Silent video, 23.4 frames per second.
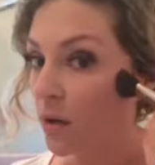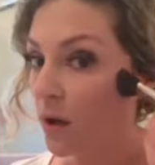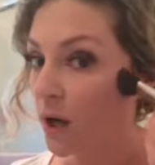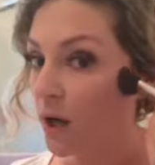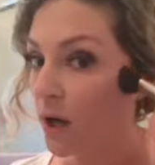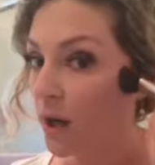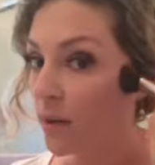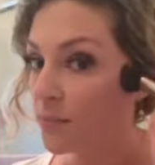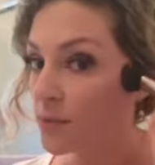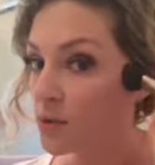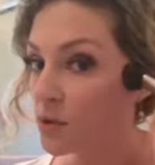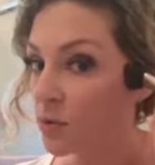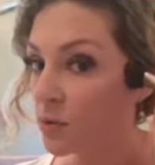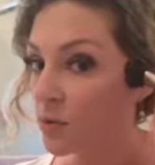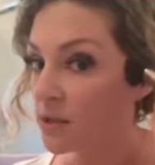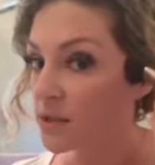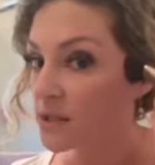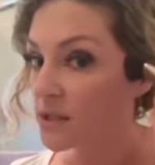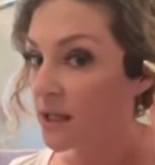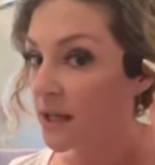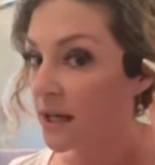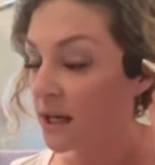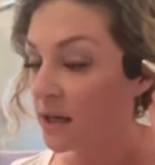up towards
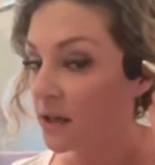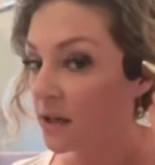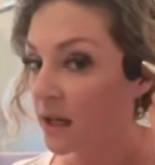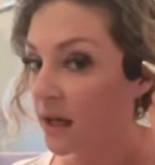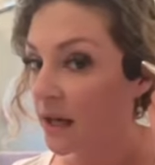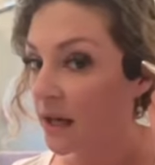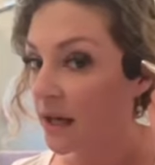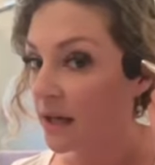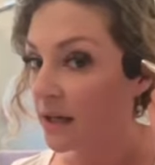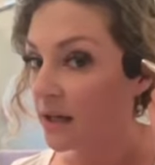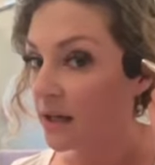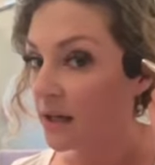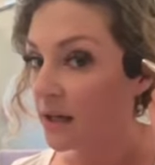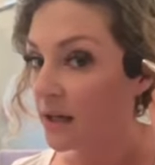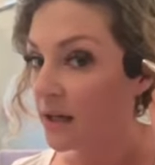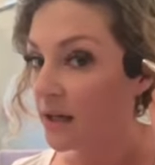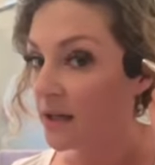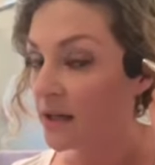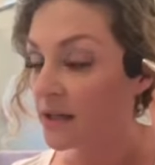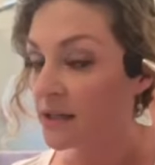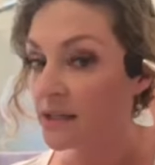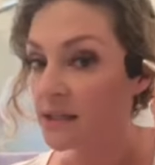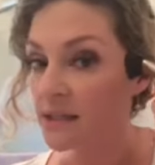the hairline
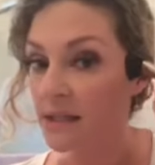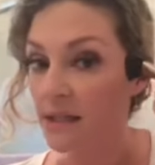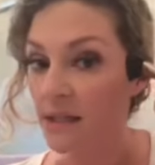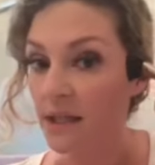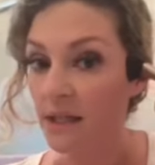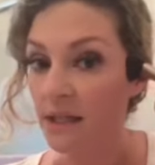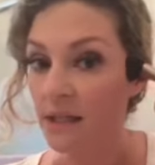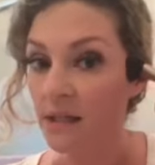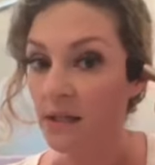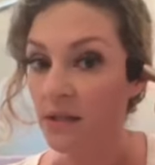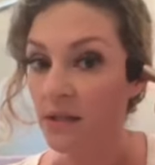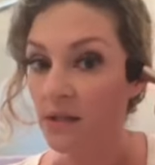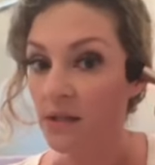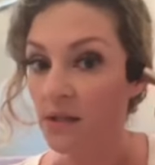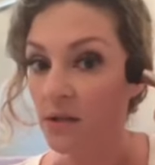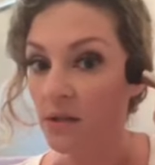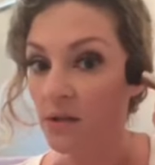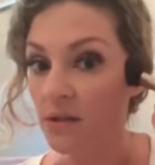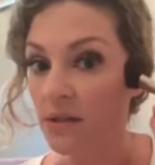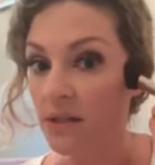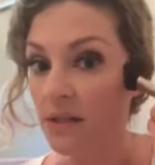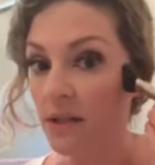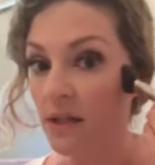in a C. So
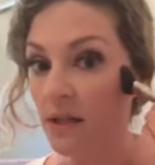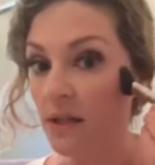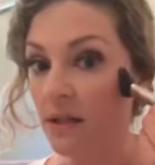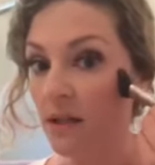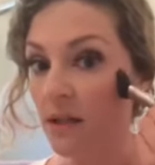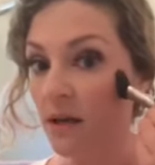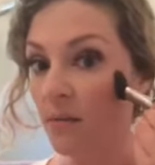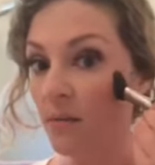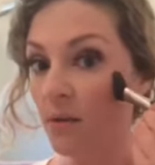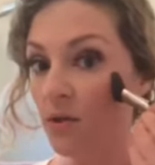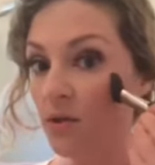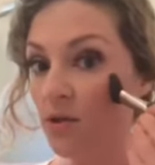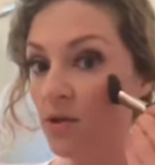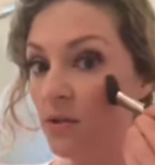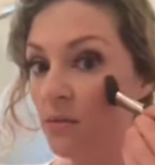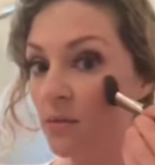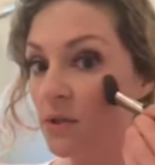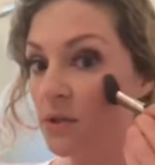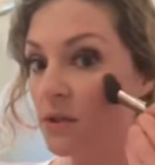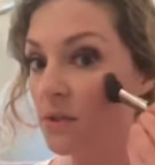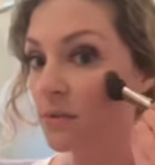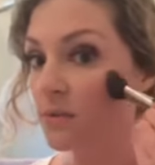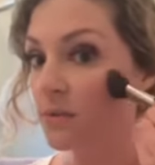see again, that motion
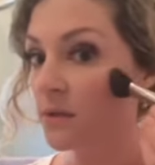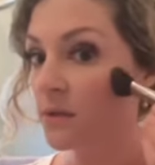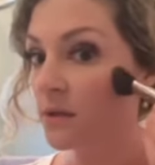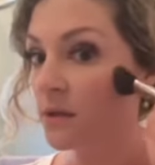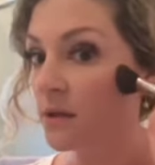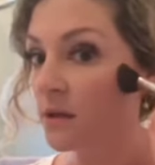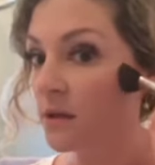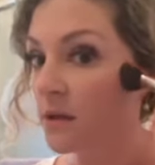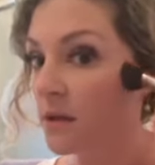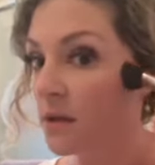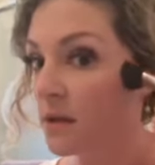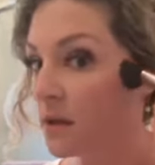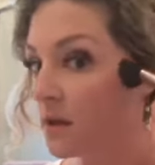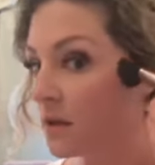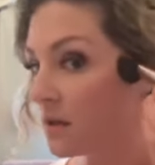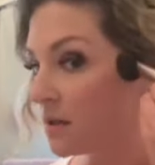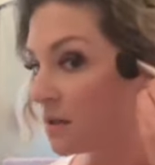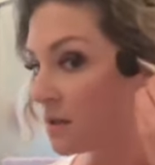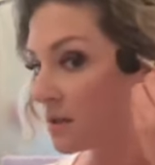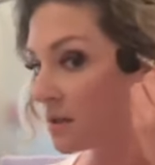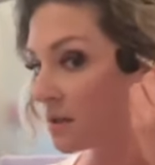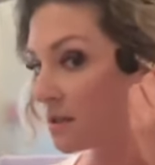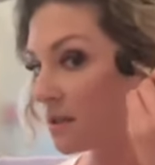was
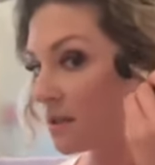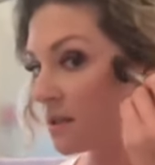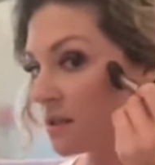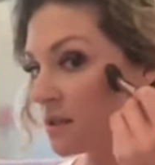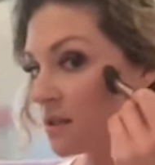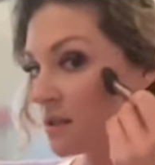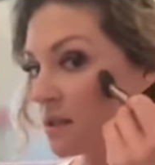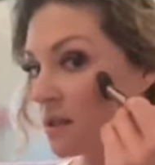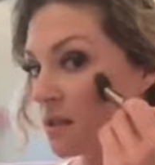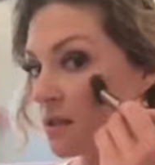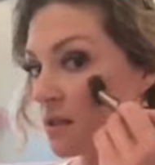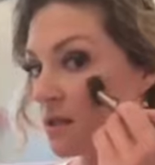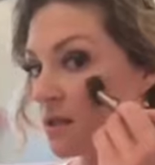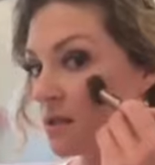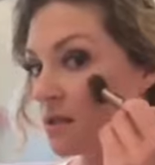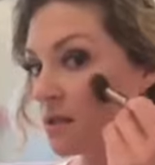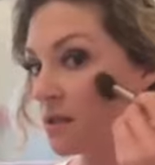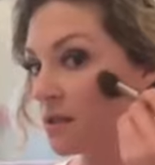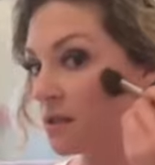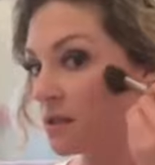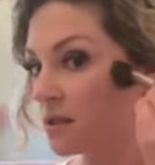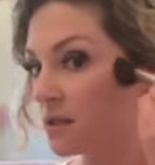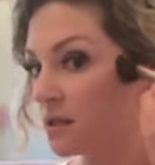C, C,
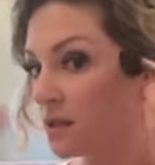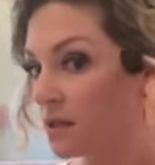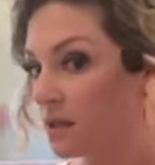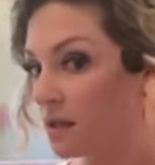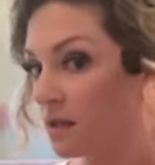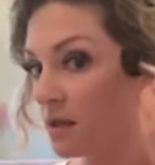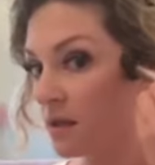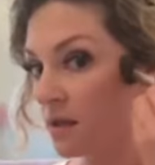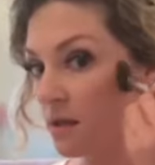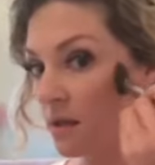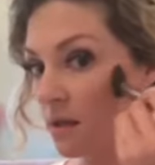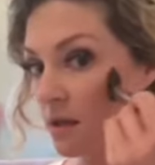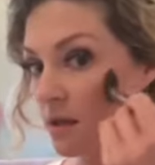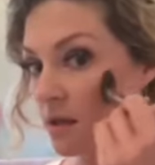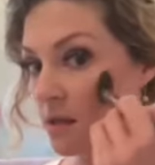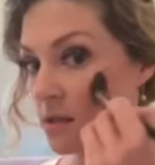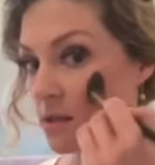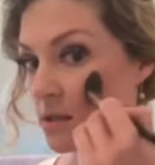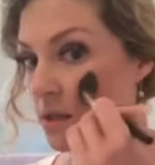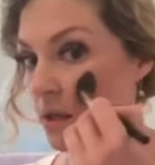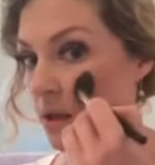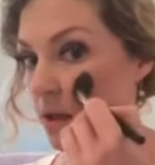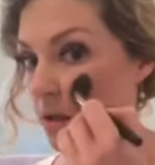C, C,
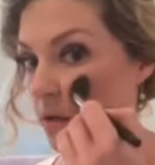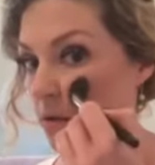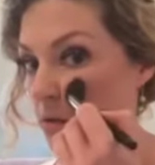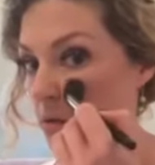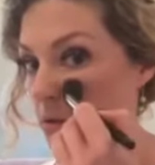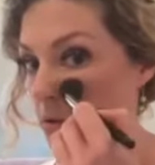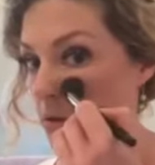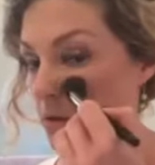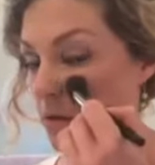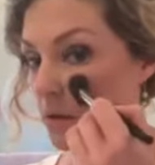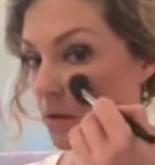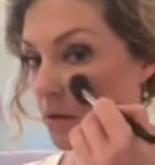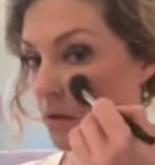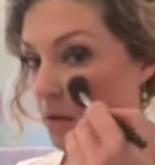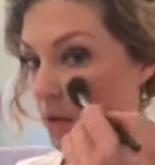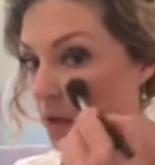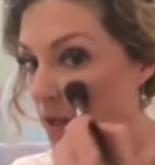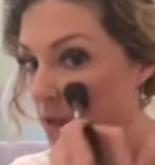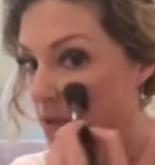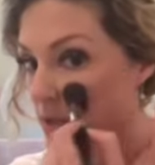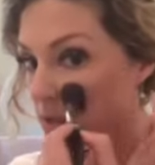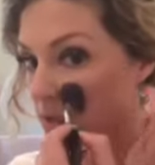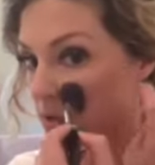down.
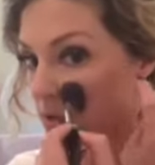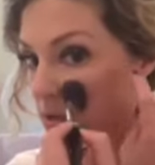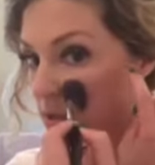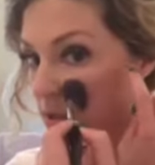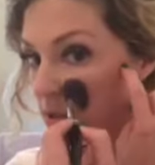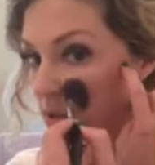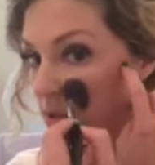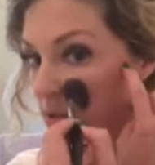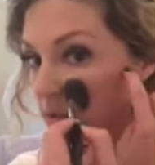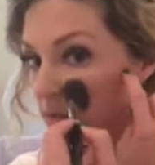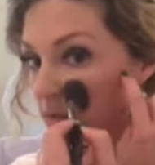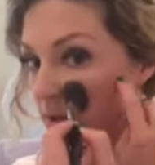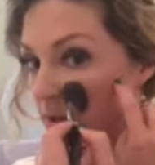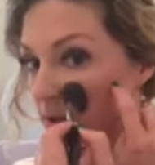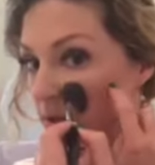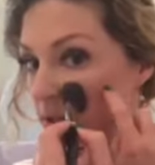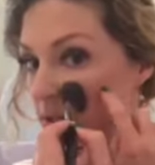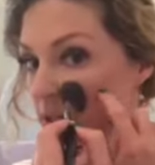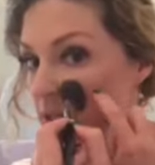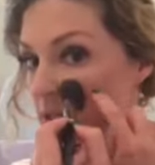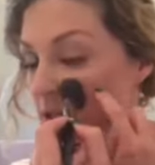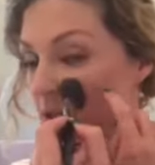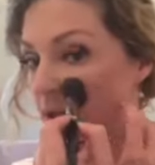Okay, so you see this very
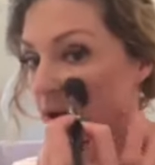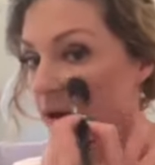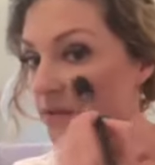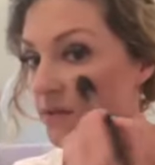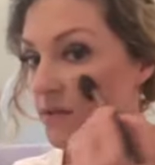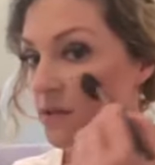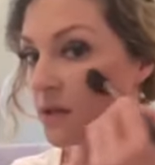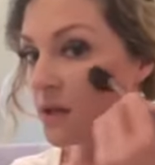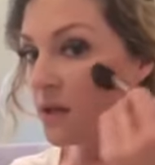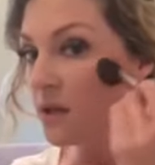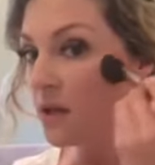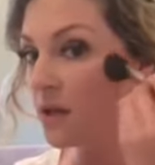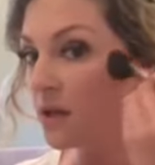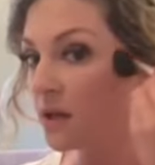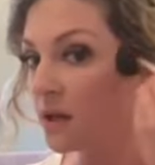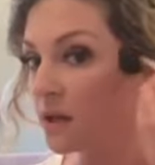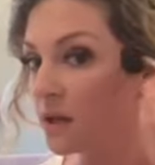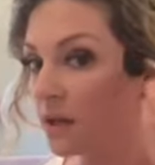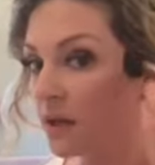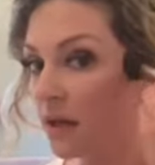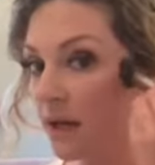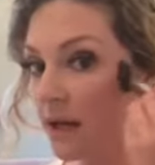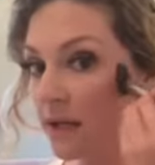soft
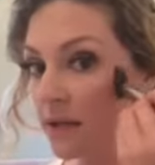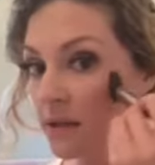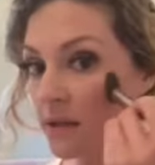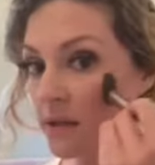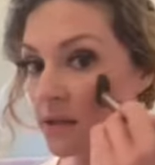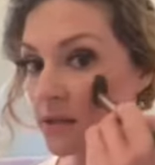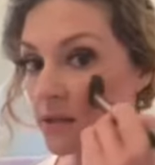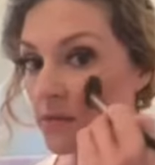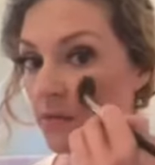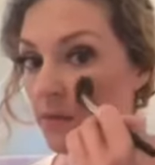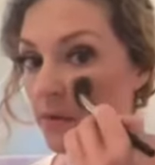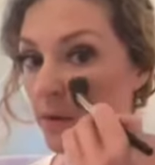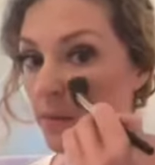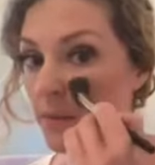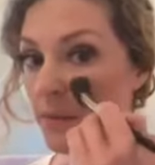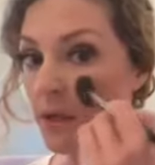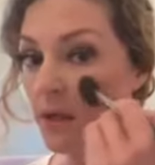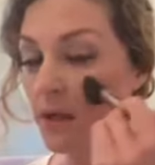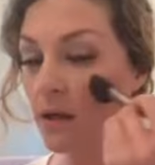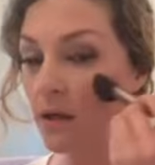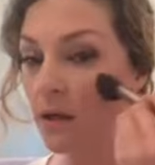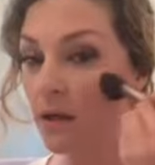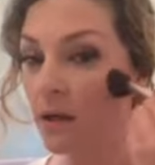line that is
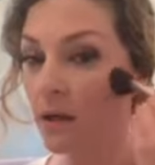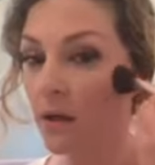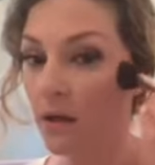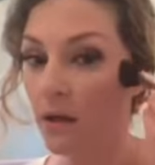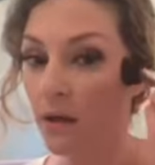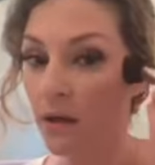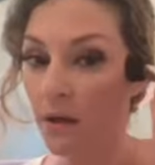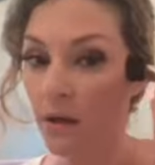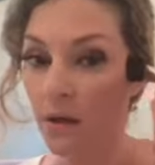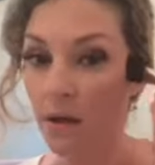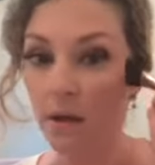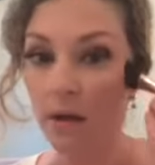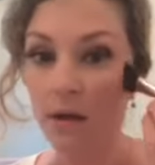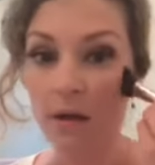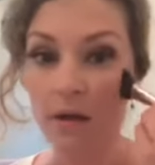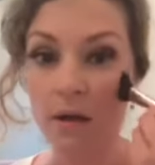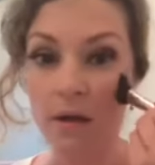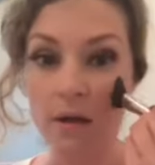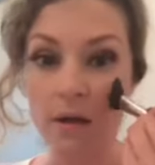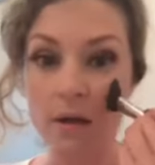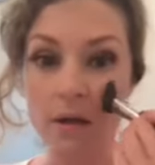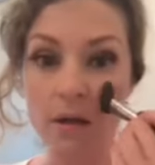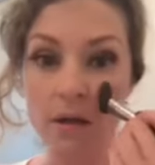forming,
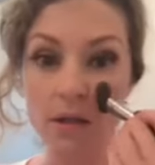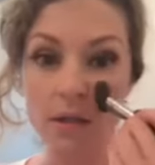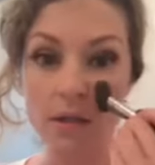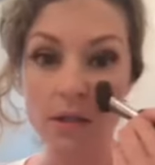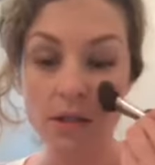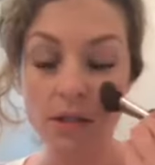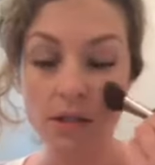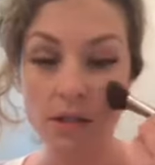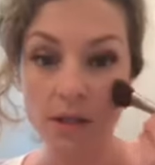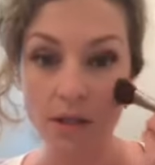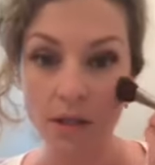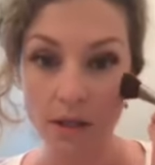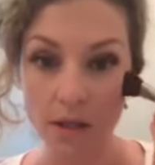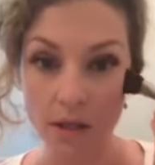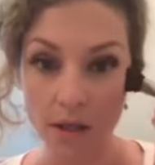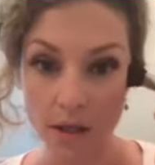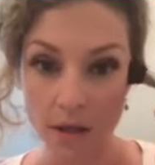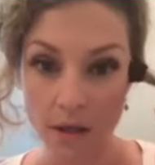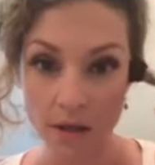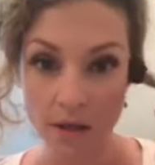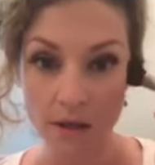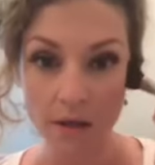just like that.